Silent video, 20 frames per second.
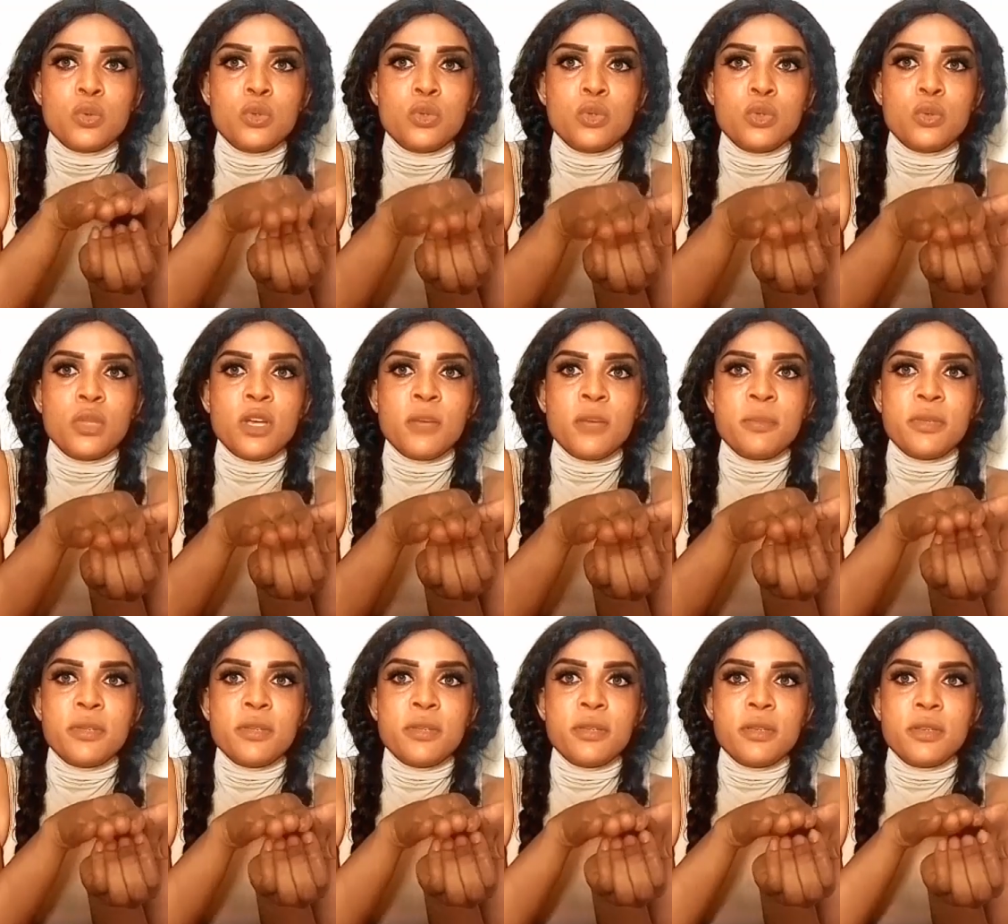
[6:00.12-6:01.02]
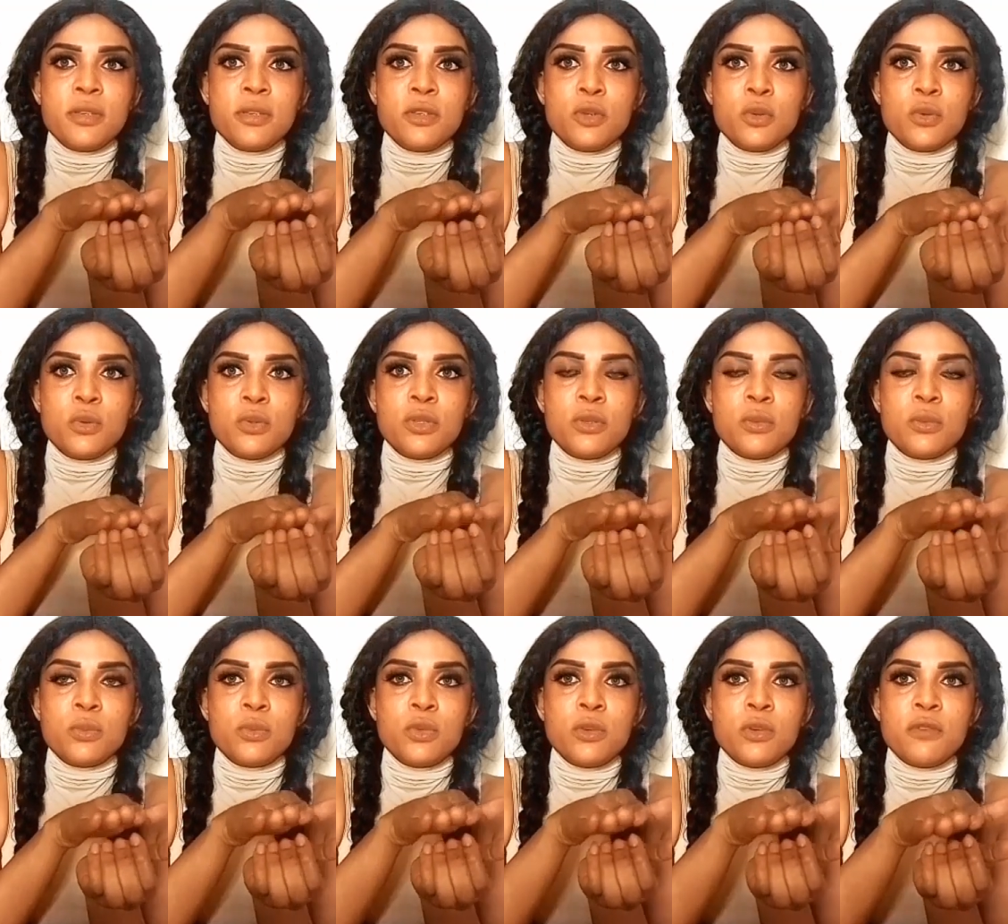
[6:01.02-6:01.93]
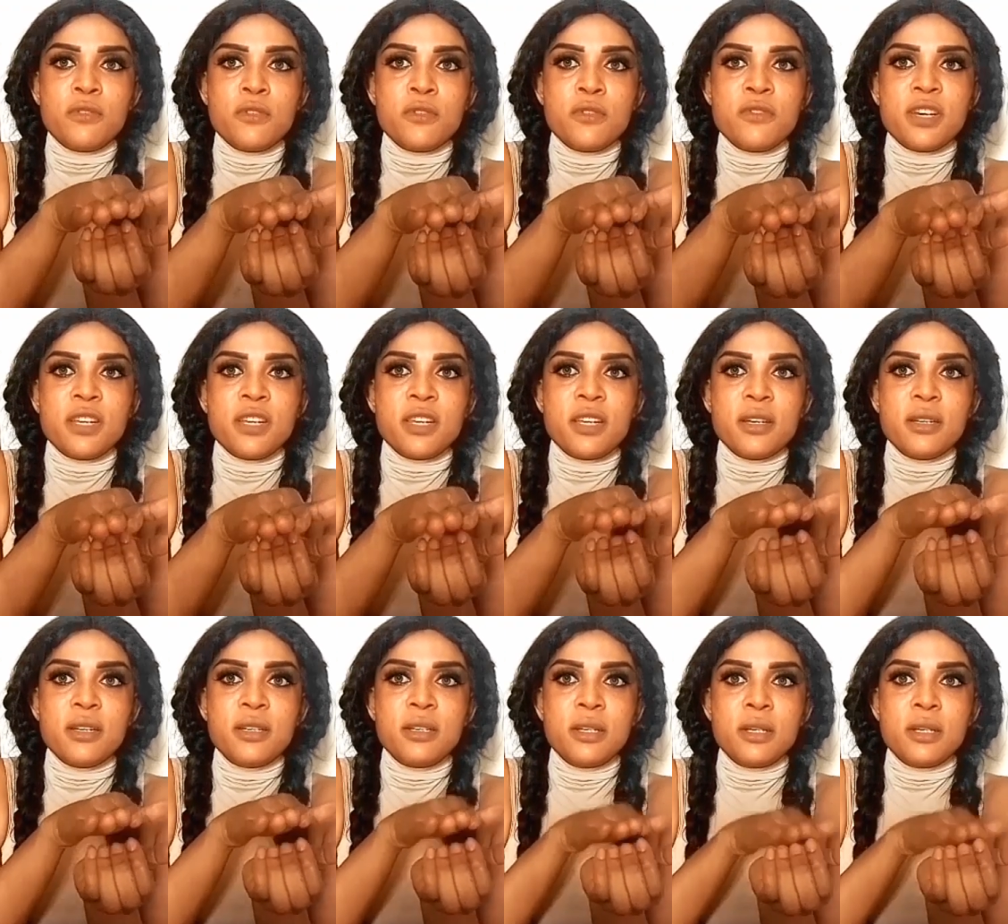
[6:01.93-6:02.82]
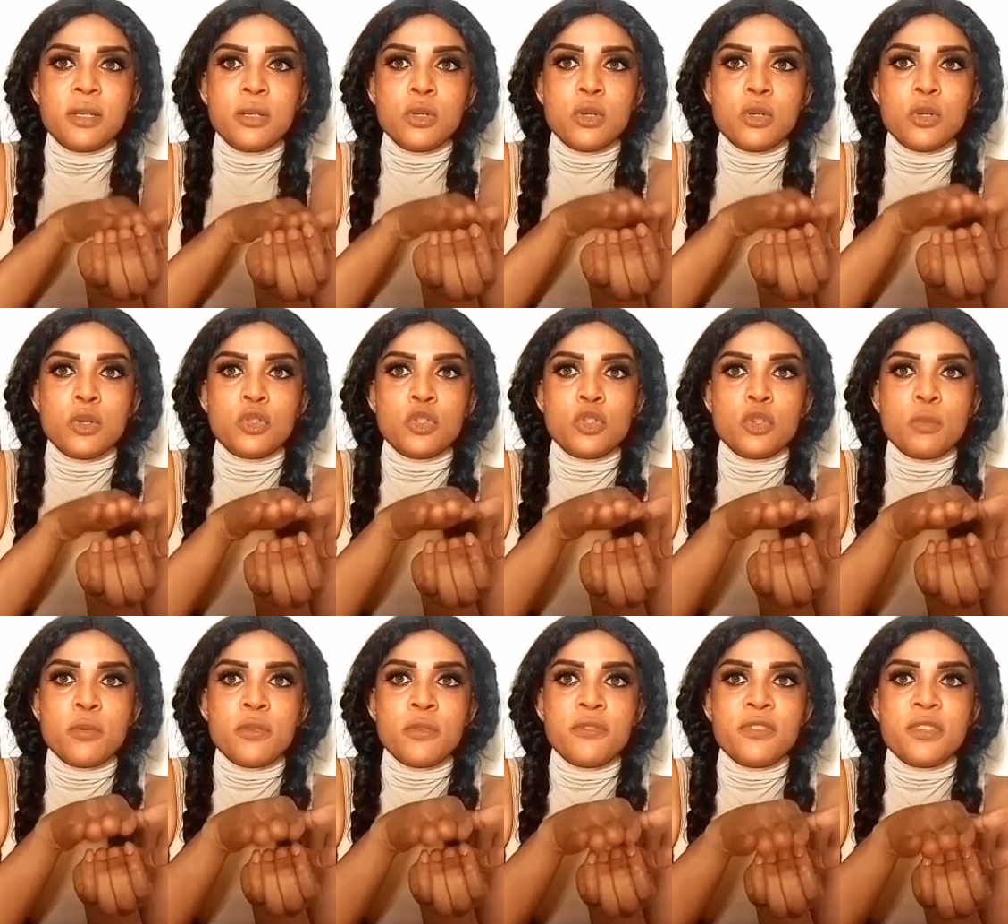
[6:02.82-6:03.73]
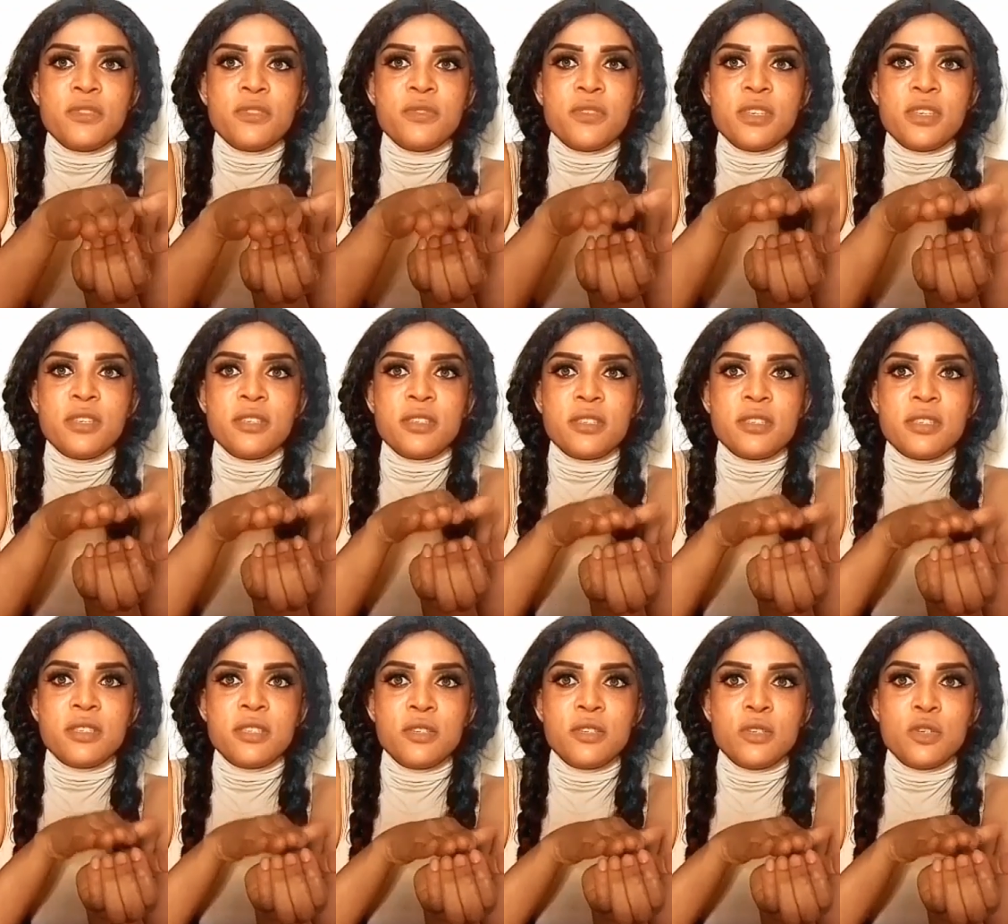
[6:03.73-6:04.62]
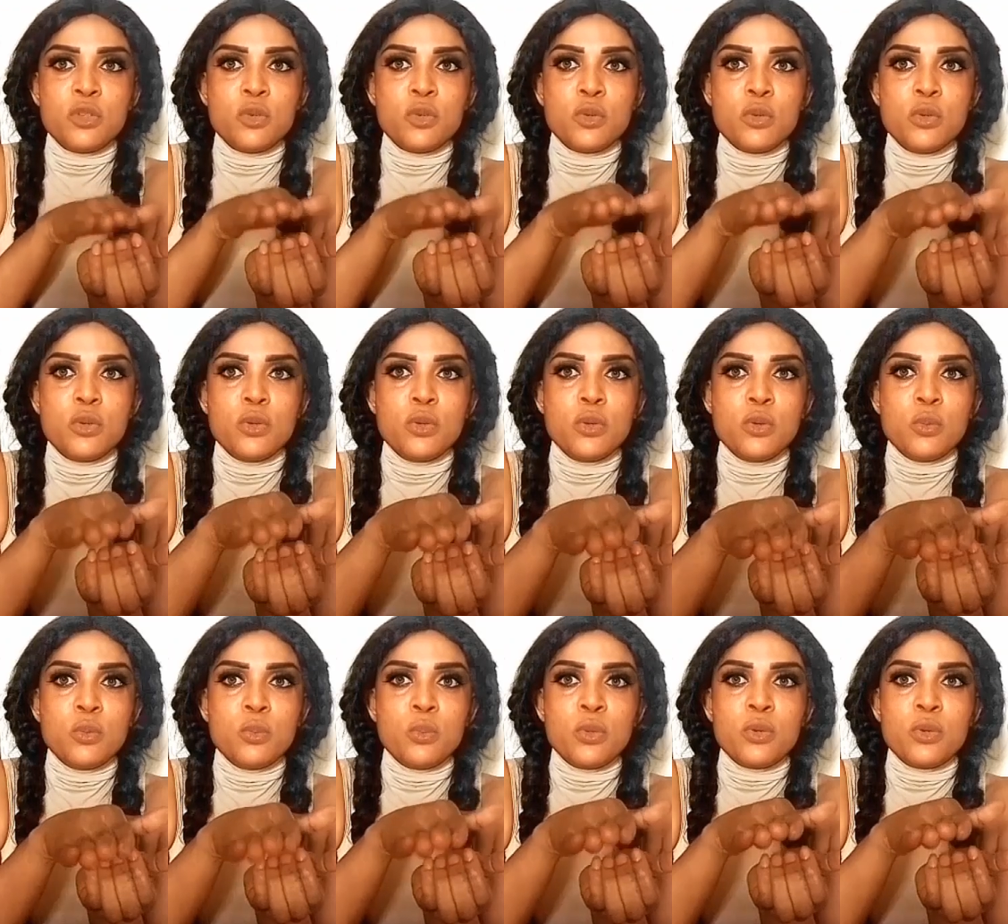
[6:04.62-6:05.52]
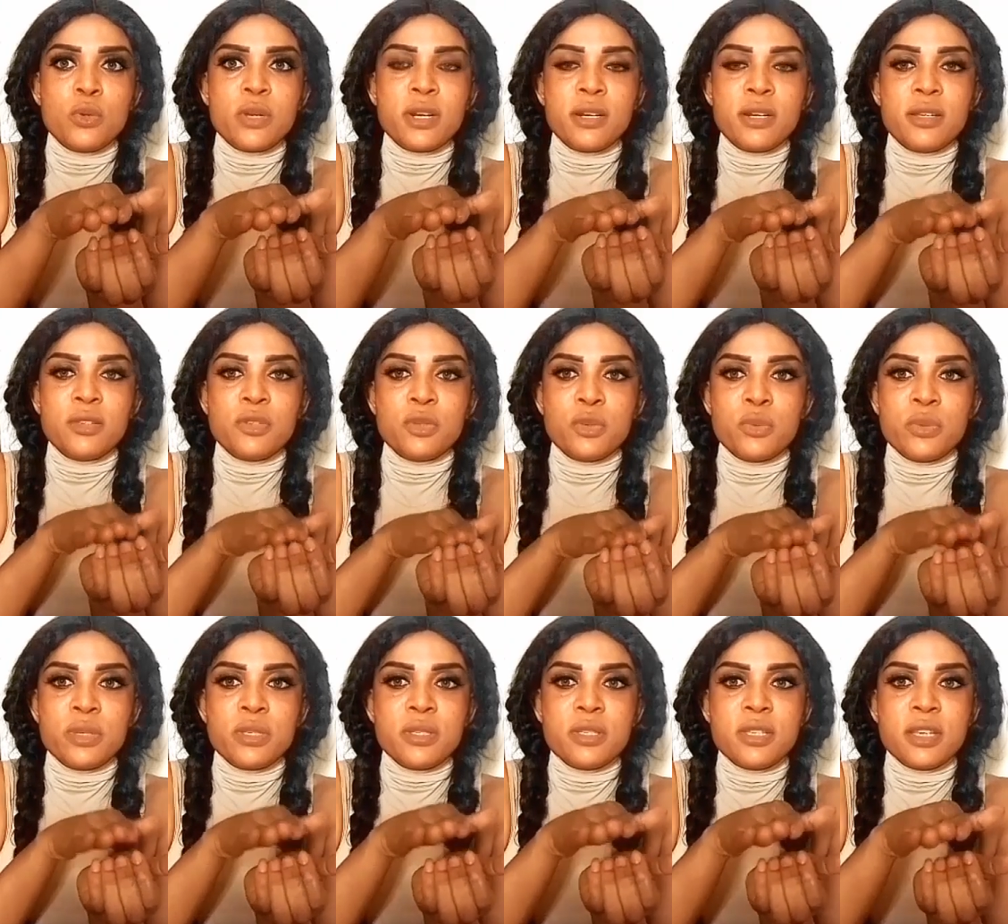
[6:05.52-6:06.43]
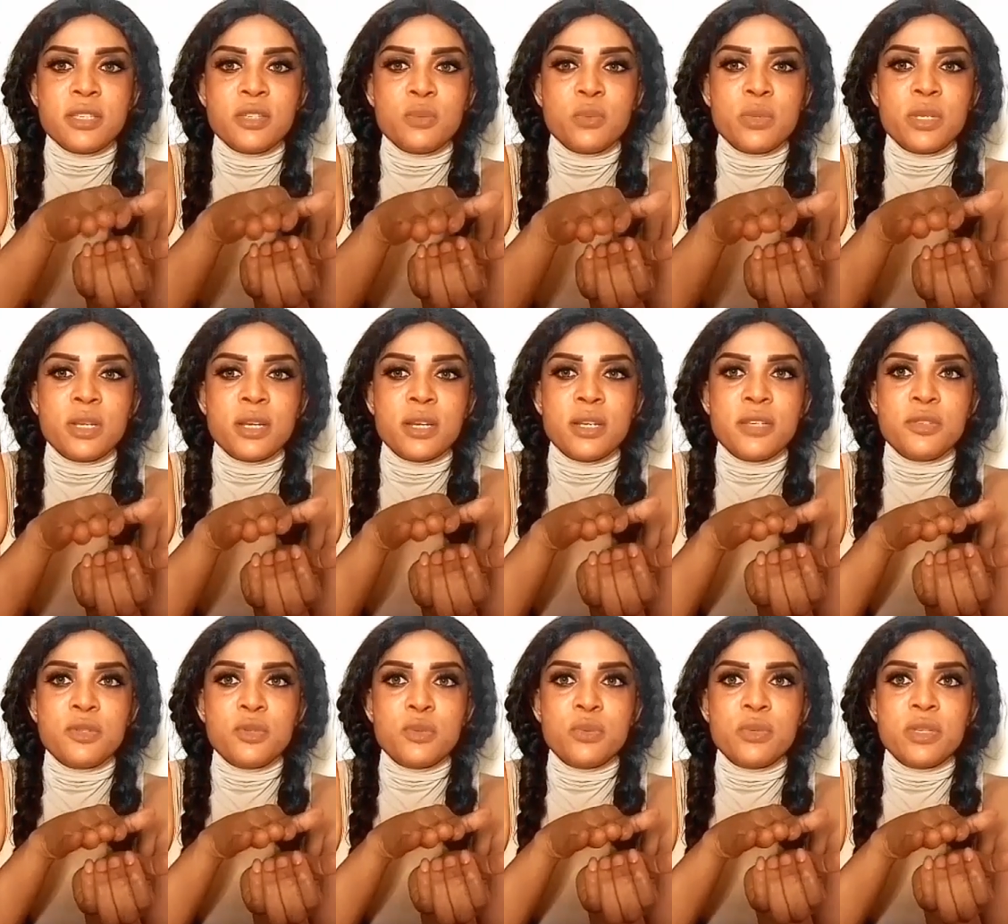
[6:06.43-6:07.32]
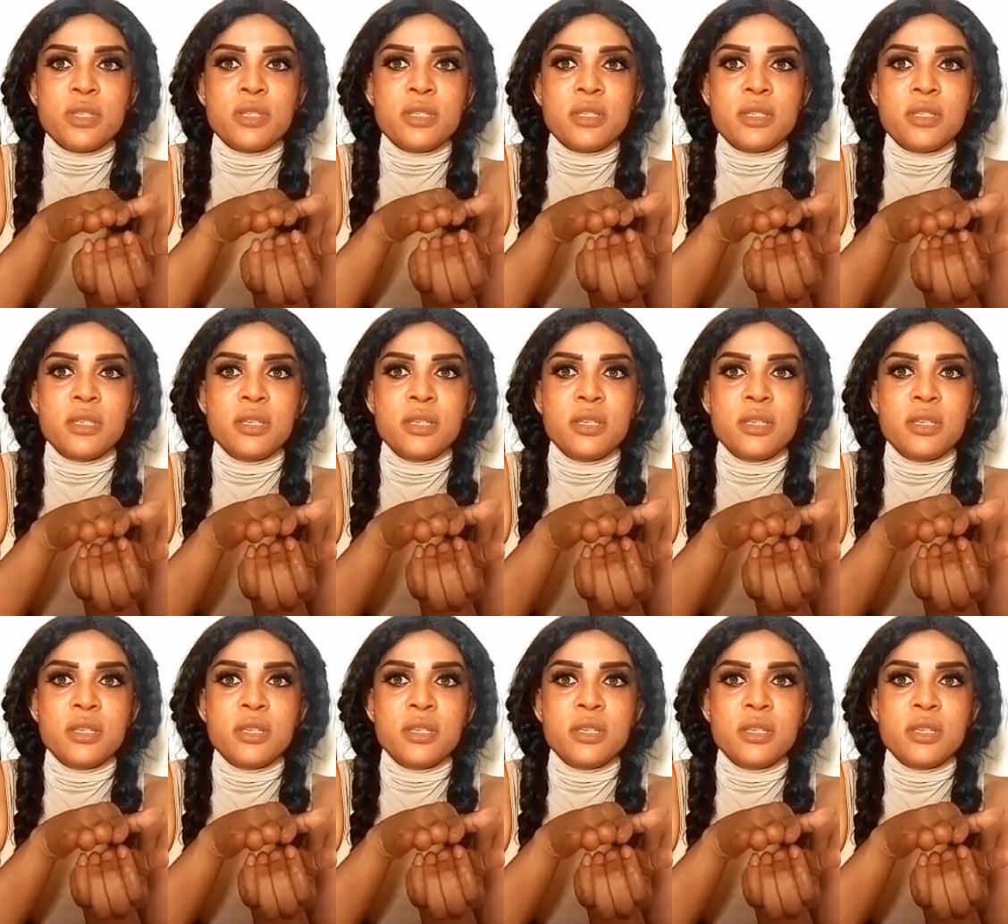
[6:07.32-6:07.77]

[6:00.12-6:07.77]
you will not be, your vulva now on top of his face, with your clitoris, starting with the clitoris,